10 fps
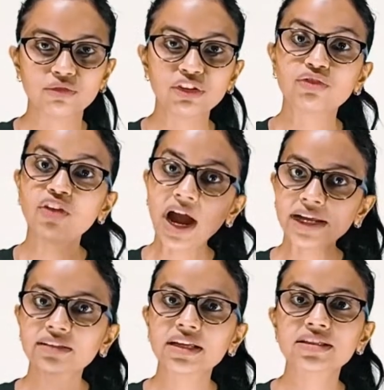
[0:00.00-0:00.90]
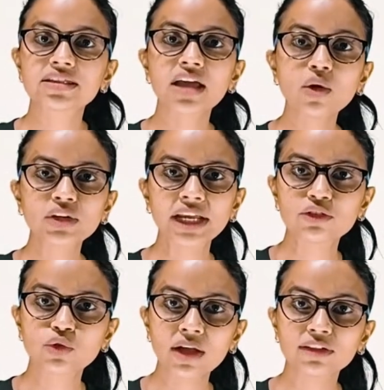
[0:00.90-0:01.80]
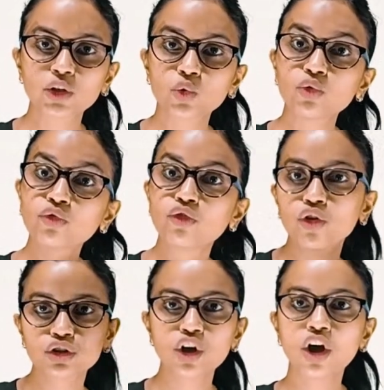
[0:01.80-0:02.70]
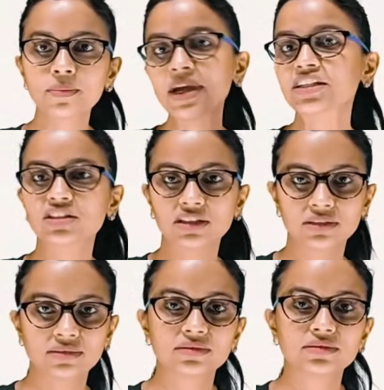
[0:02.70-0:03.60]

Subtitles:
We find that sound can travel through wood or metal.